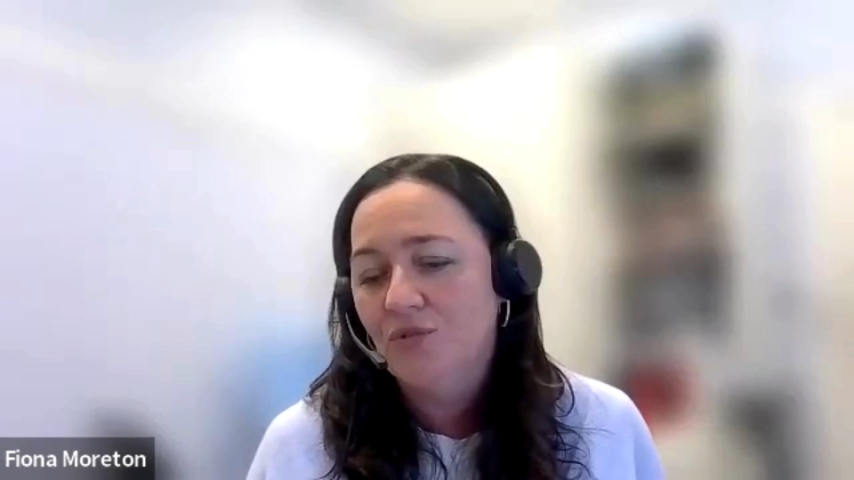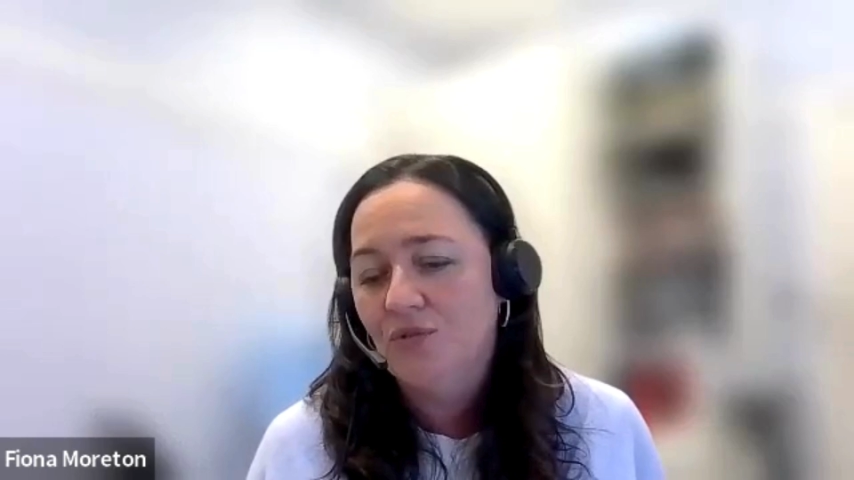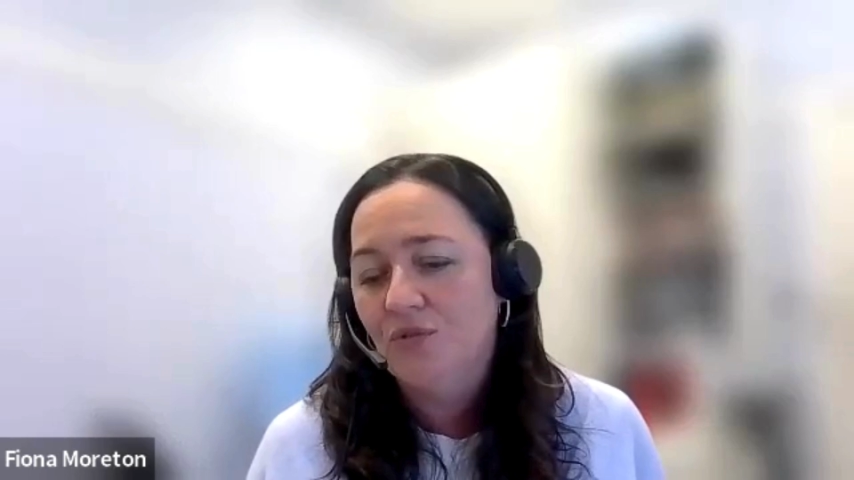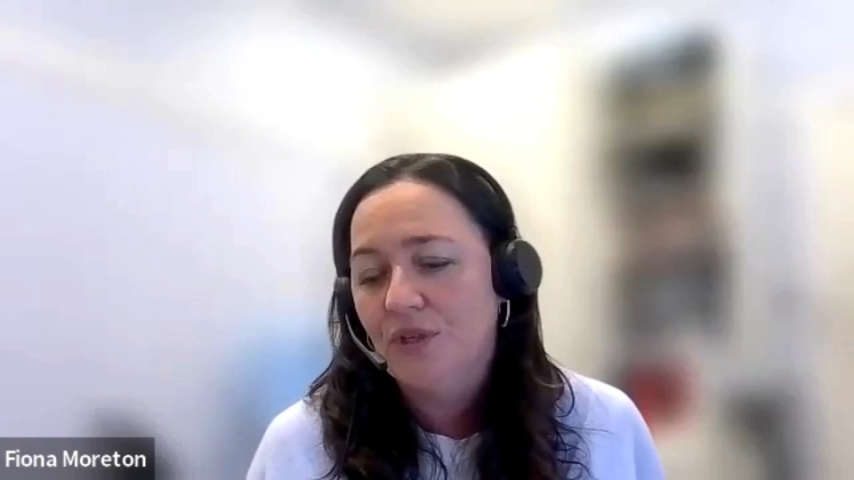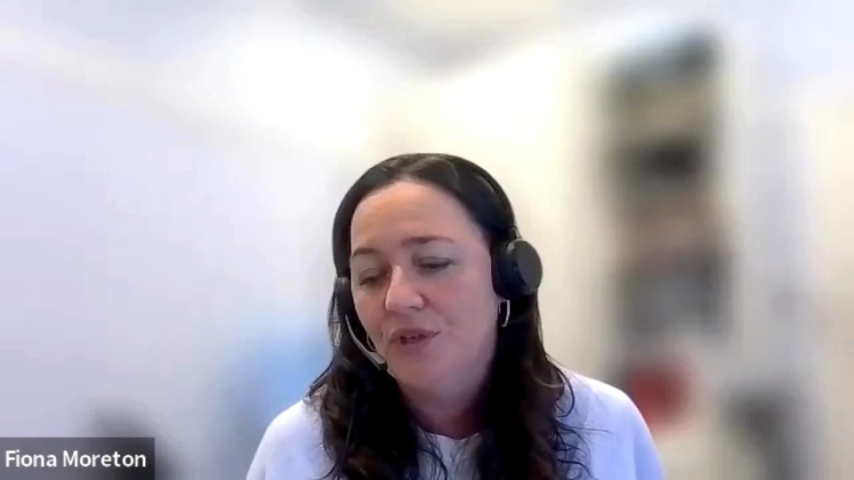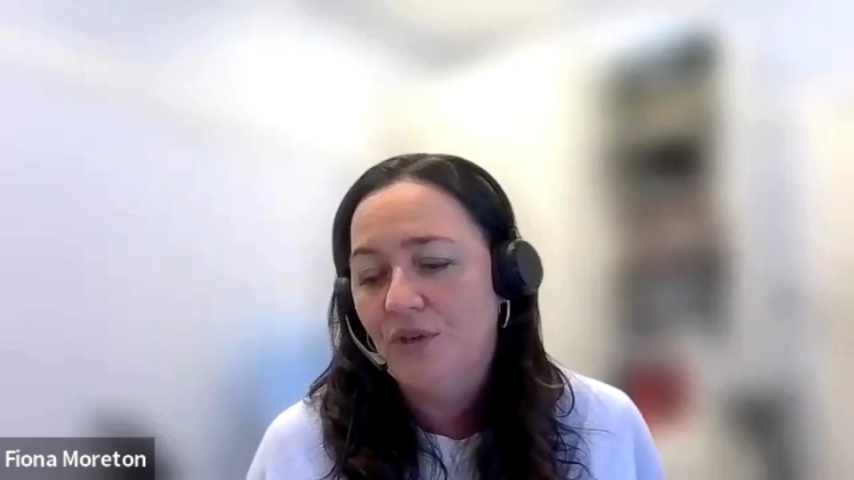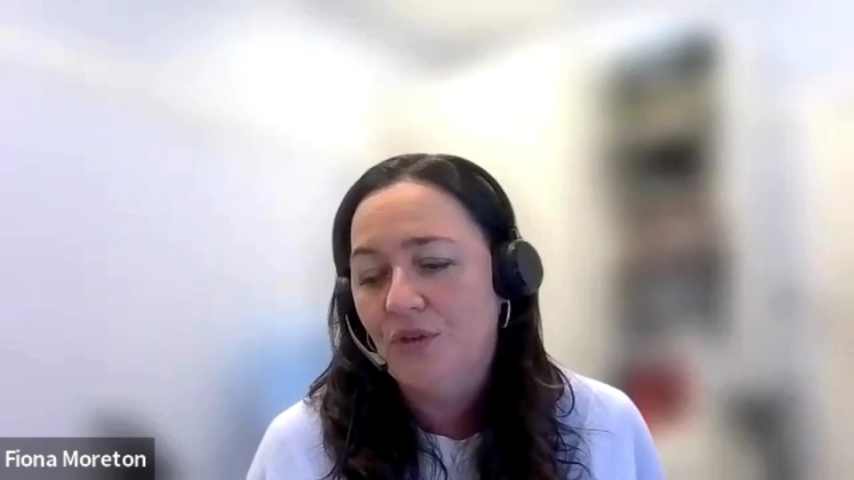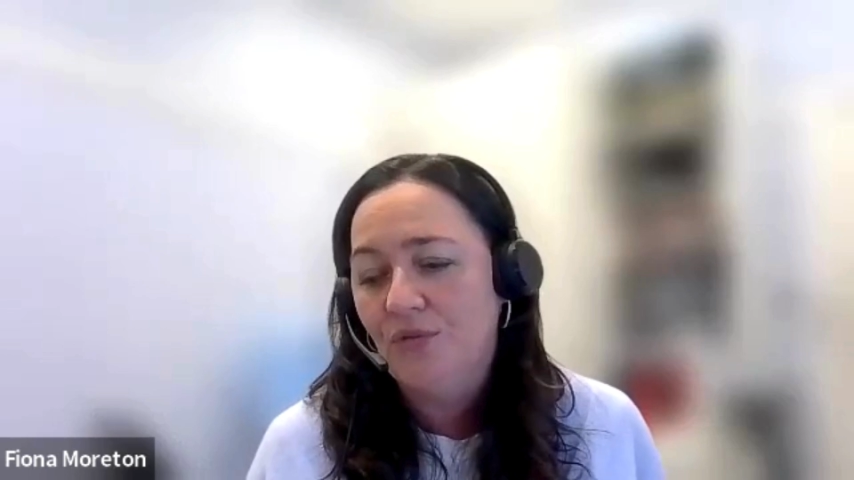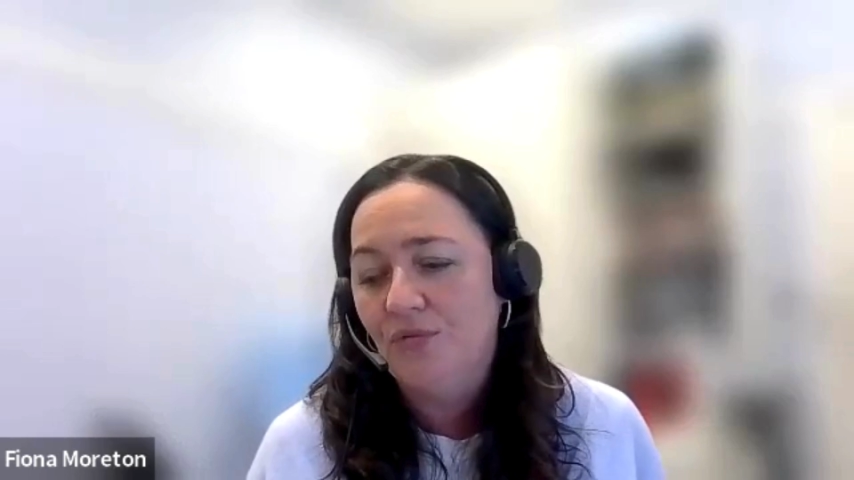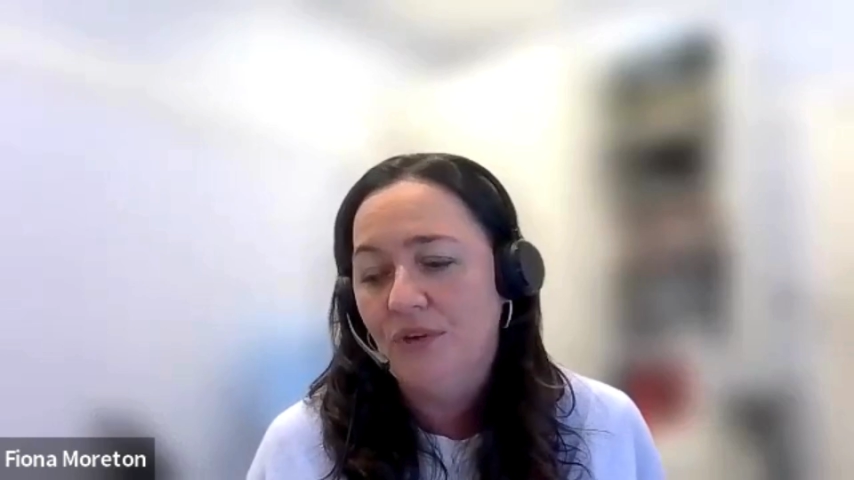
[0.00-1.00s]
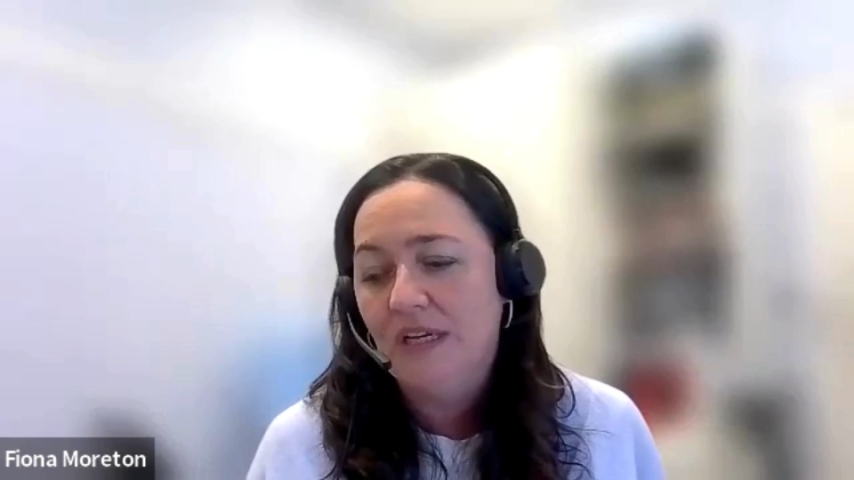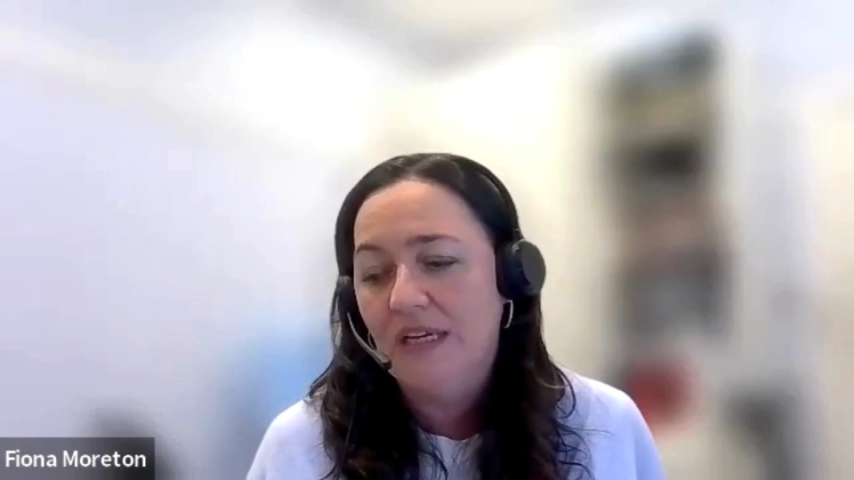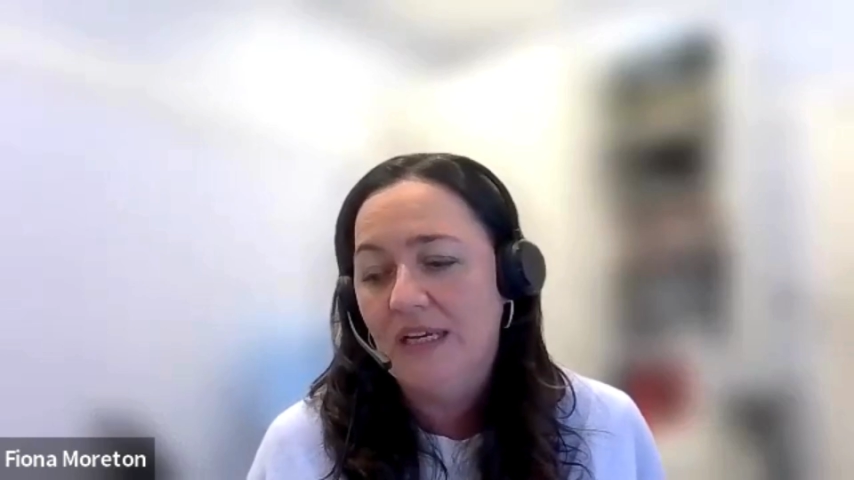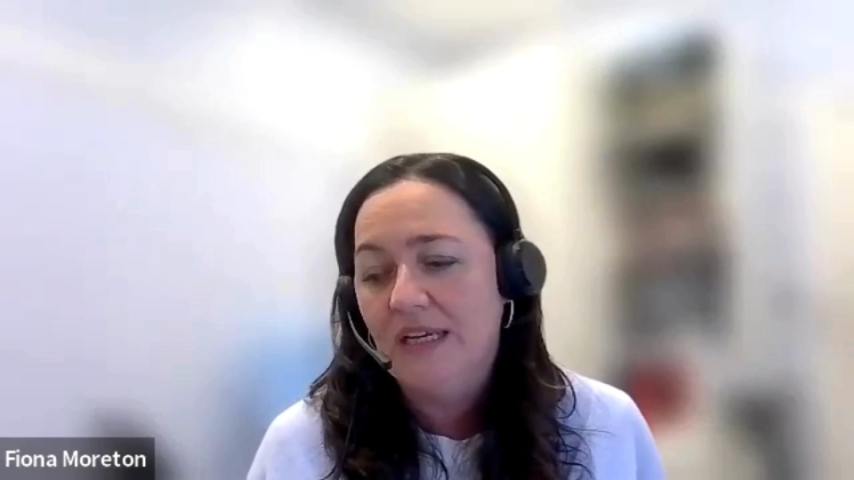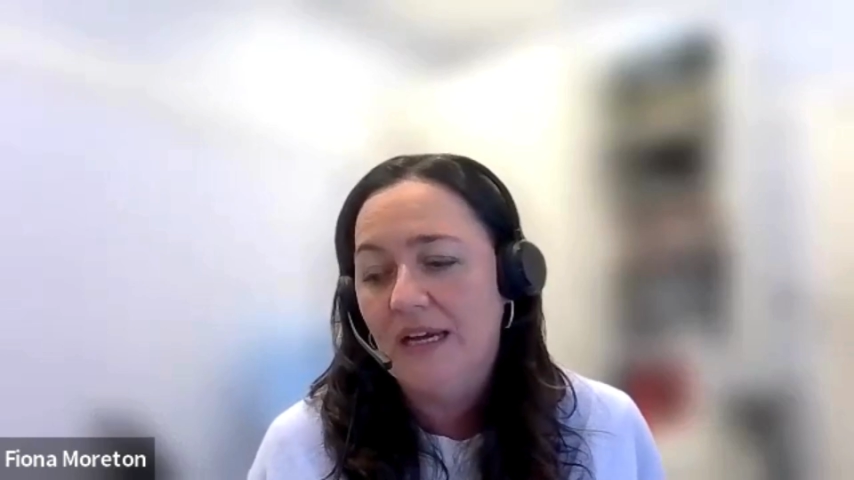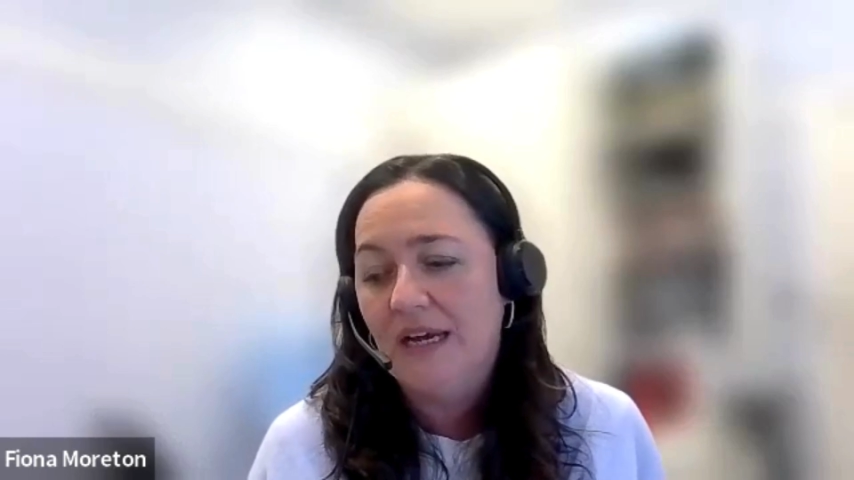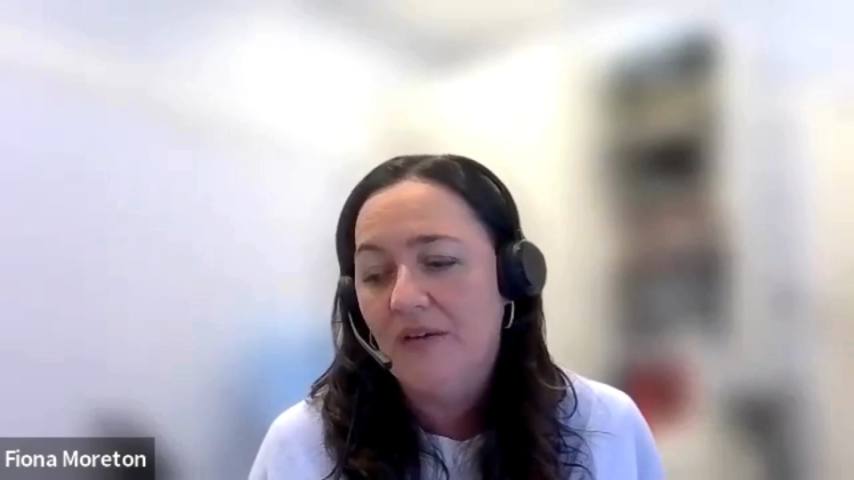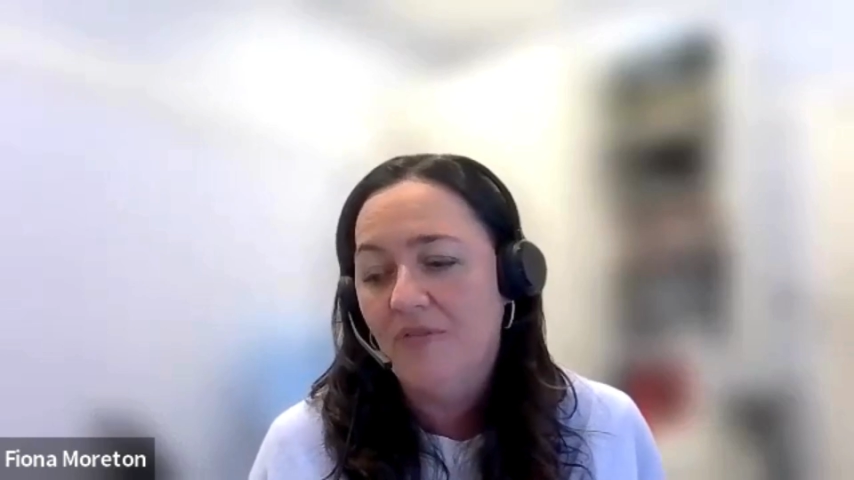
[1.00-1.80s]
sure that you really have